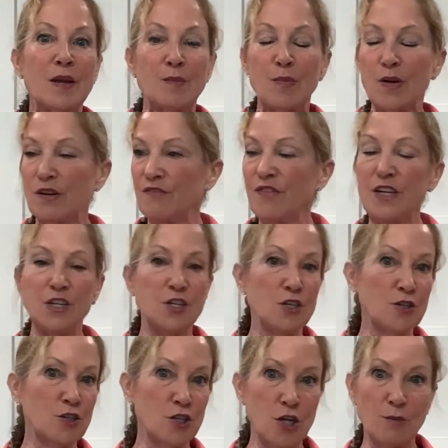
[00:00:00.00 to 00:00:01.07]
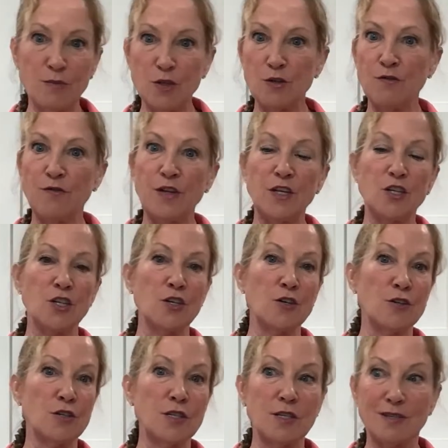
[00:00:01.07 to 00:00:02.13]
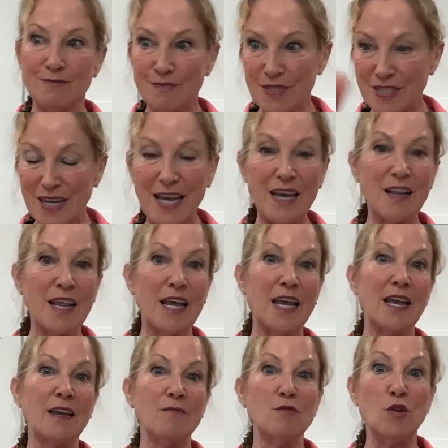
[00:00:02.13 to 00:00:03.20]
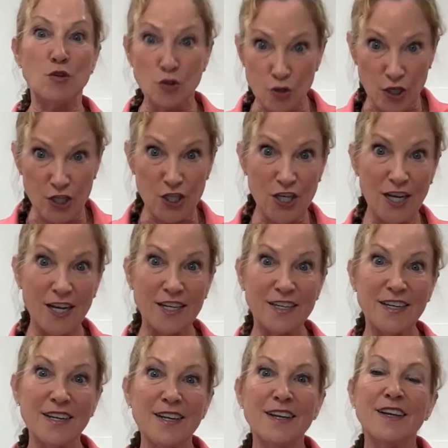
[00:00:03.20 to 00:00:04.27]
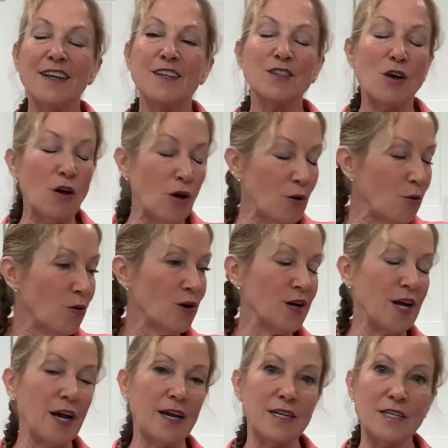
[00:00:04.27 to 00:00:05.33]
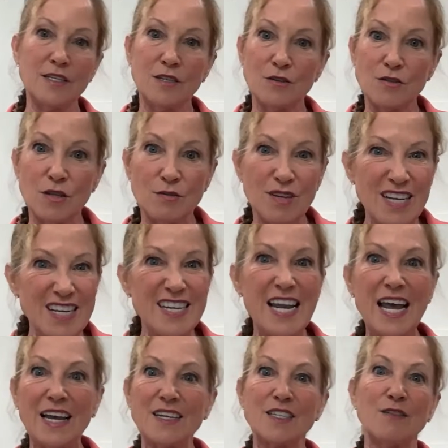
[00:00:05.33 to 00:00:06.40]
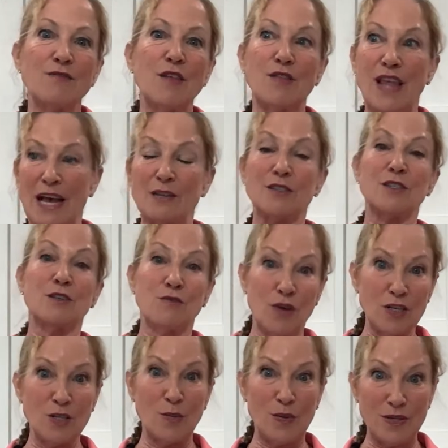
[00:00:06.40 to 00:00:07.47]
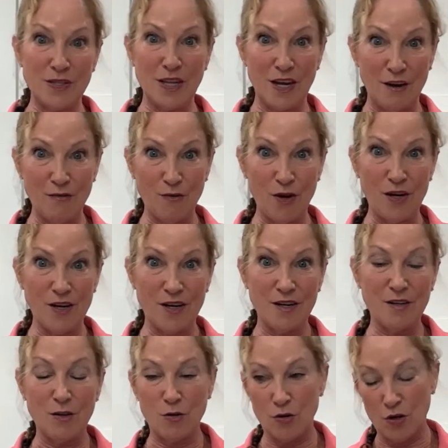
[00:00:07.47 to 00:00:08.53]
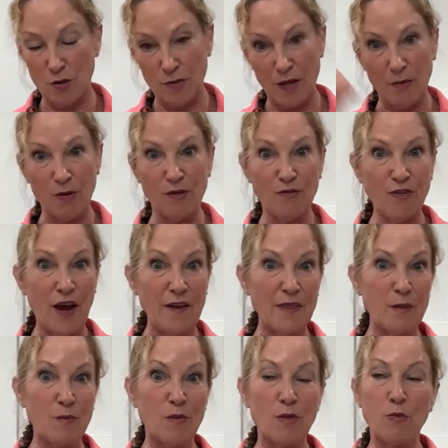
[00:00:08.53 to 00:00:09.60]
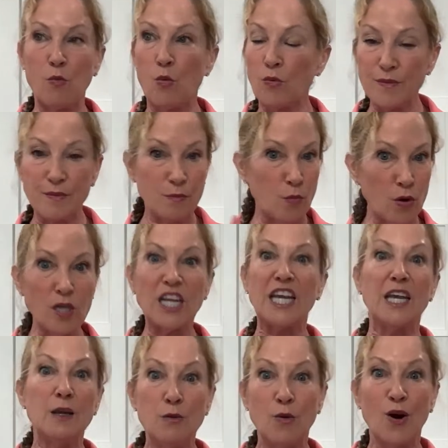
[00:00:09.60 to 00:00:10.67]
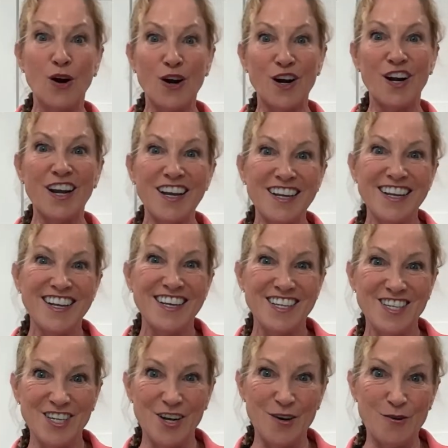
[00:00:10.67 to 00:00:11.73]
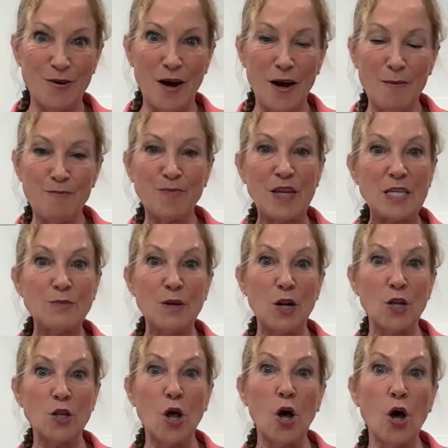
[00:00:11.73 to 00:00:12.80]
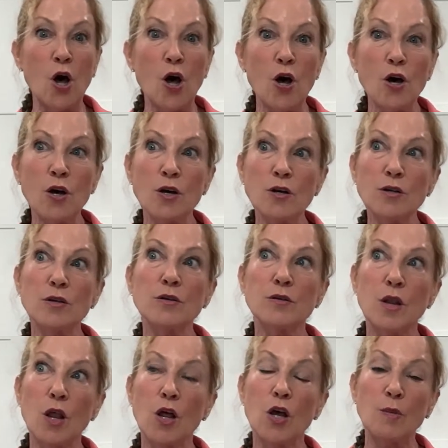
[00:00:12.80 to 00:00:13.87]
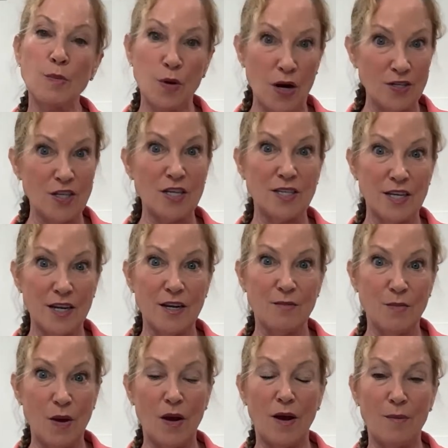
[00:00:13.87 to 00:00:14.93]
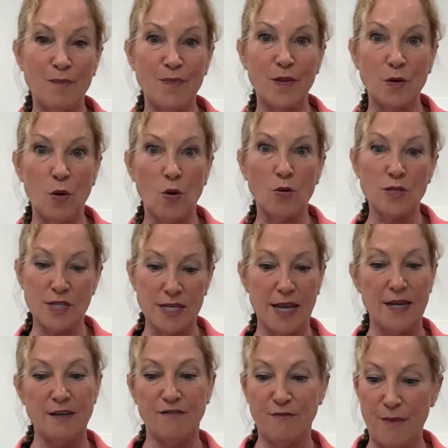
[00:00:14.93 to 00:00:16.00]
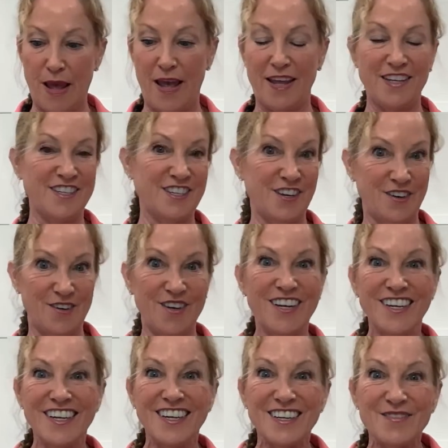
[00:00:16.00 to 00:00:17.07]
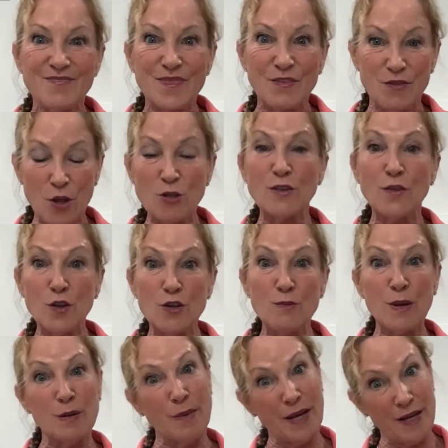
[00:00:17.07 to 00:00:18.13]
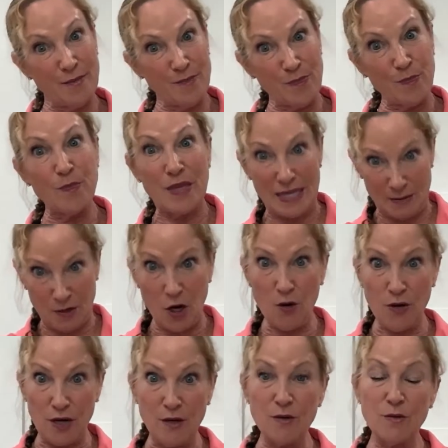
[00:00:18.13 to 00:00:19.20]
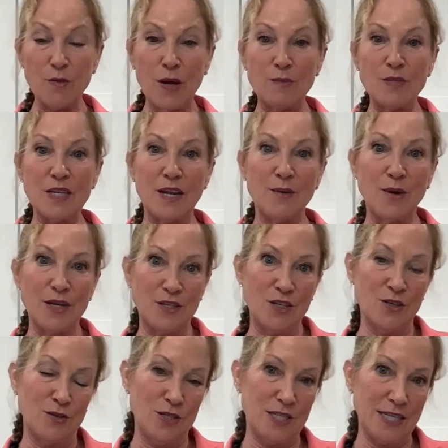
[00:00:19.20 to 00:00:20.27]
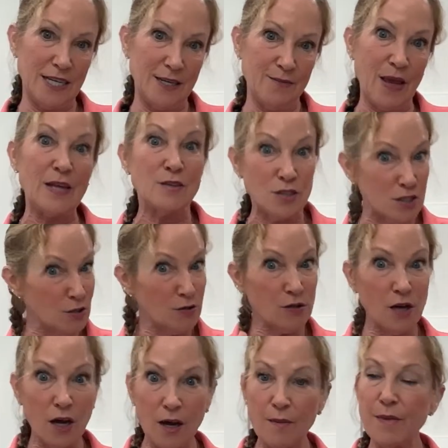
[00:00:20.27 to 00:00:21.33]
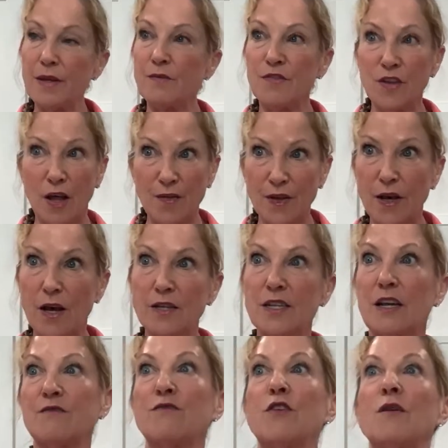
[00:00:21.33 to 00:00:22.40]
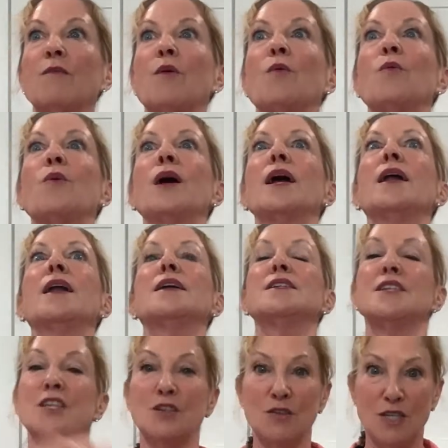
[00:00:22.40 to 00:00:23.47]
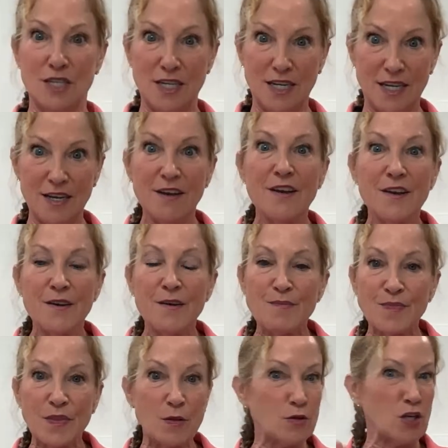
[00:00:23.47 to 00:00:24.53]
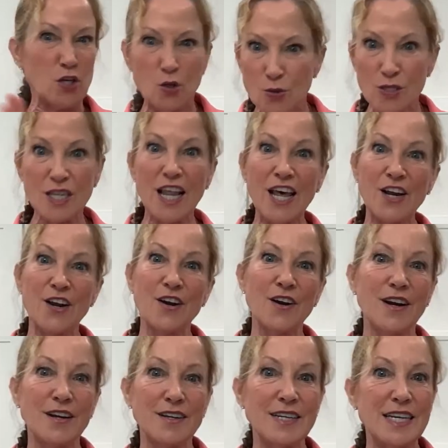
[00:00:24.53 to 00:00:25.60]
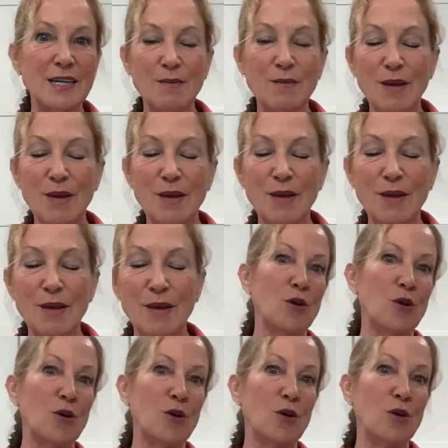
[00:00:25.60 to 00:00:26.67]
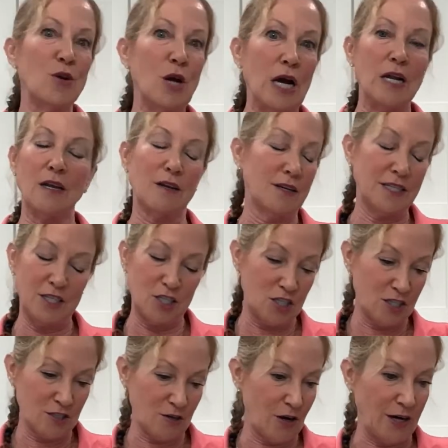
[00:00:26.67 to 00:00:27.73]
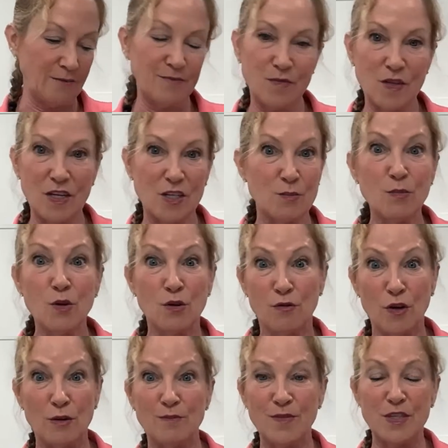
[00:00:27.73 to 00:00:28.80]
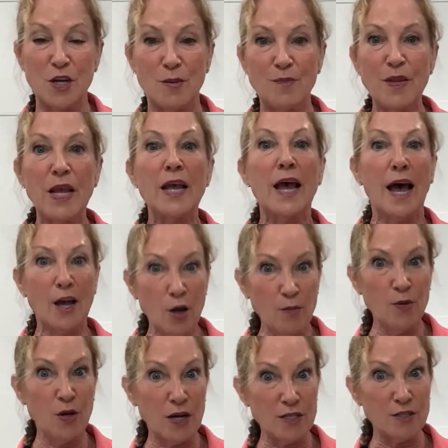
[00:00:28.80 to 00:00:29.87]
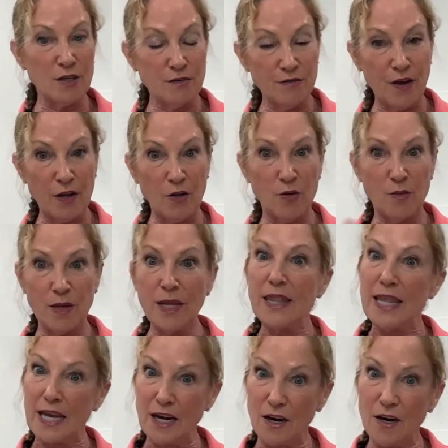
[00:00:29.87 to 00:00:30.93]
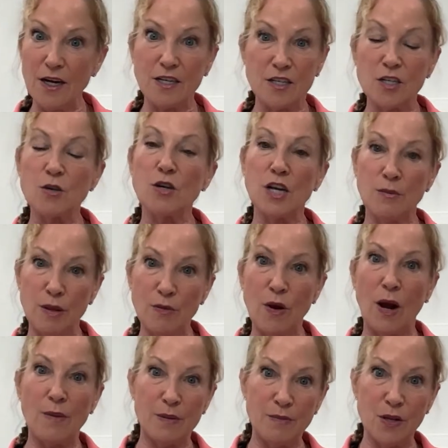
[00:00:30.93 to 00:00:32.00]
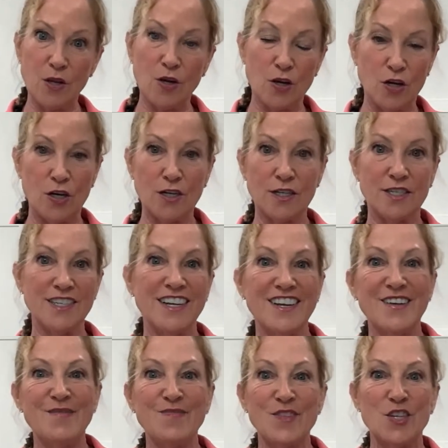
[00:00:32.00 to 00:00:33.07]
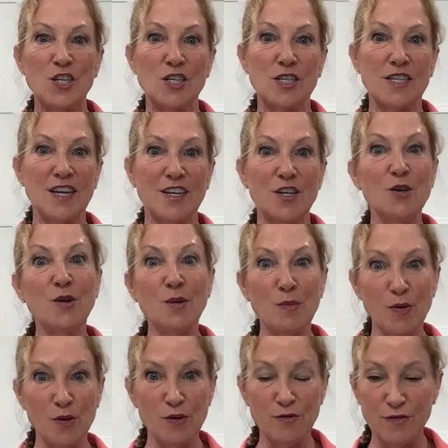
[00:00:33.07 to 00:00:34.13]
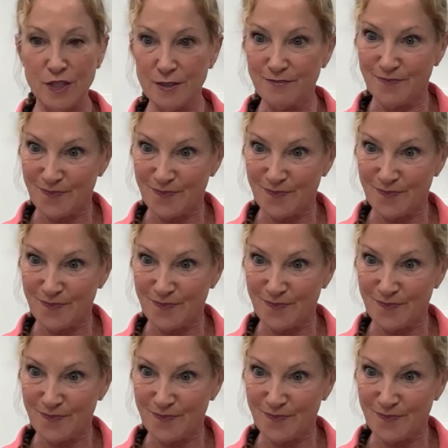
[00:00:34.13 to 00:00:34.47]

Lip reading: print features, jump to features, scaling, nutrition. It's all organized. There's an index of the thousands of recipes that I've written. They're going to be able to find them with one keyword. So it's been a long, long process, and the goal is the end of May. So for those of you who've been to my current website, wait till you see, and still come and fill out the contact form, but wait until you see there's a newsletter and email sign up for it's just great. It's beautiful. So I hope you guys follow me there. It's still going to be Robin Miller Cooks, just new and improved.